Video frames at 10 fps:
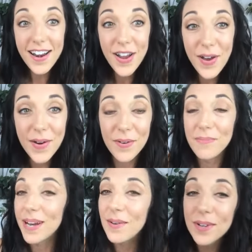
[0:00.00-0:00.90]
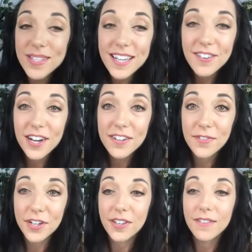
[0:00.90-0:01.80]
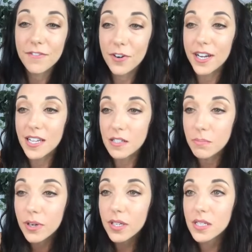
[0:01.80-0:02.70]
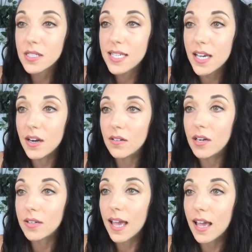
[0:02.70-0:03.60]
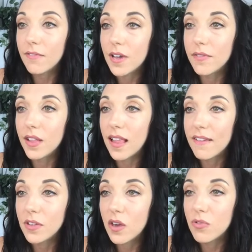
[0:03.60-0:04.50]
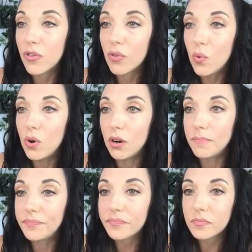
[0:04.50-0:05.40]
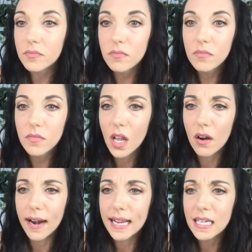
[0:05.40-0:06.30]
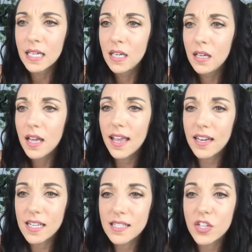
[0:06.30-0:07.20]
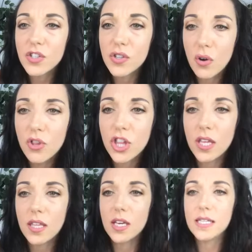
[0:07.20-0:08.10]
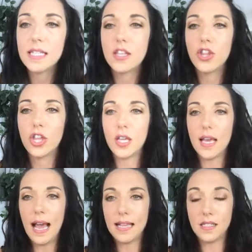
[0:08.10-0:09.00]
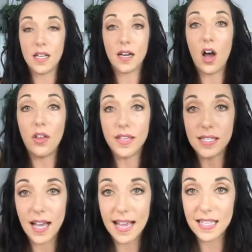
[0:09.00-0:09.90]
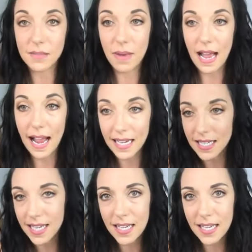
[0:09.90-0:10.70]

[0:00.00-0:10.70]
No, but I won't take credit for it. It's Brooke Castillo, okay, of the Life Coach School. All right. It is so genius, and she has done all the science behind it.